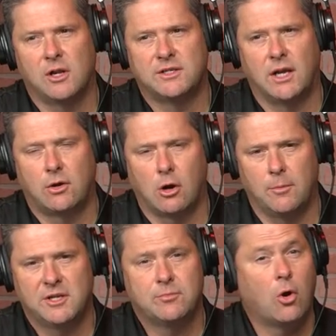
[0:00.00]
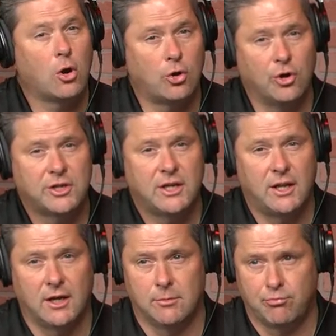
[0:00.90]
said Kirby Smart looked at
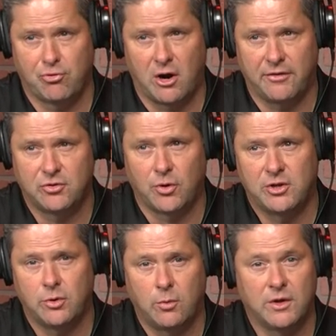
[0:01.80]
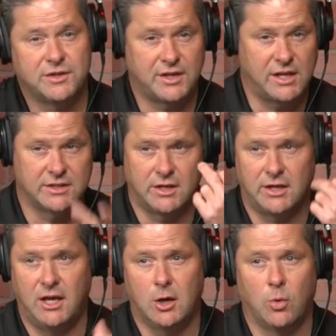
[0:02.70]
him prior to the 2021 season, a
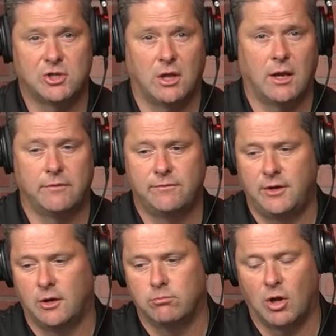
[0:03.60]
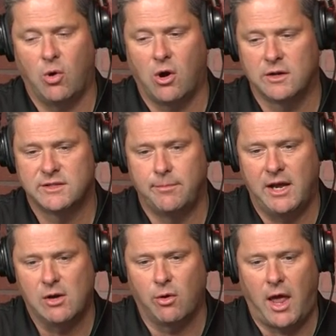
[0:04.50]
year in which a lot of, you know, blowhards in the
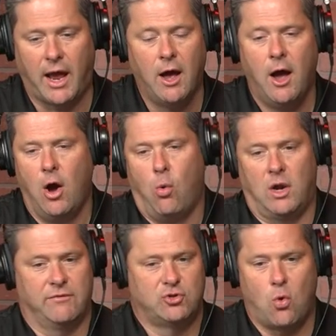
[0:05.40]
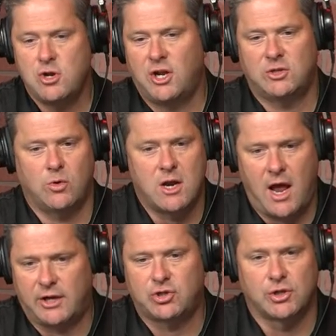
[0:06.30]
media were like, well, if Georgia doesn't win a
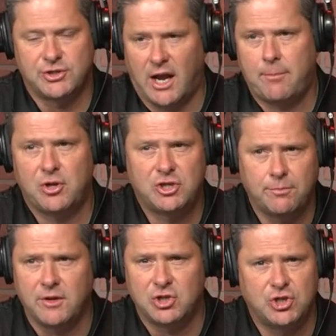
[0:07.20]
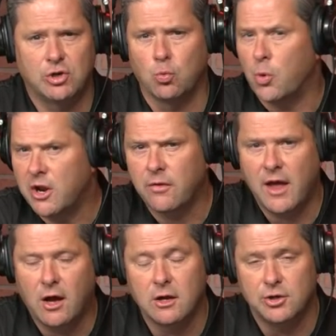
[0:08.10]
national championship this year, when are
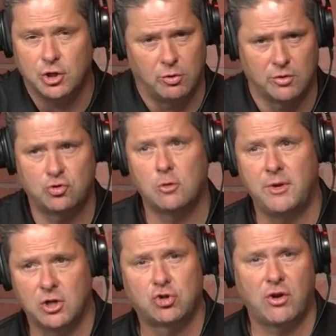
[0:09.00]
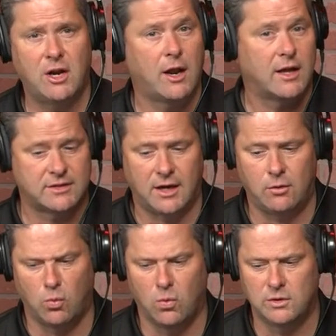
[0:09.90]
they going to do it? It was sort of being treated as a
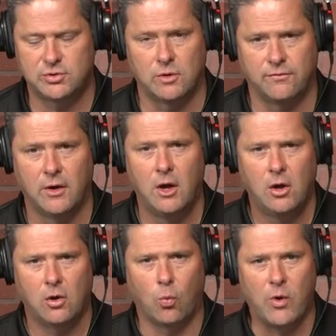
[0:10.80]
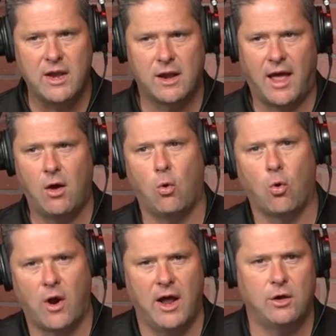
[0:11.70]
sort of win now
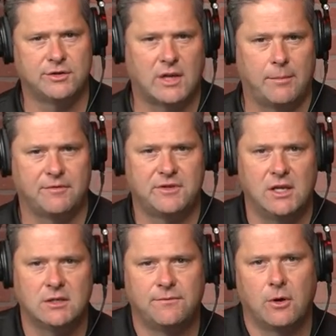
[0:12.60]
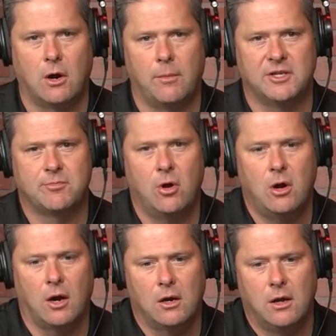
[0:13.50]
or else type of season for Kirby Smart.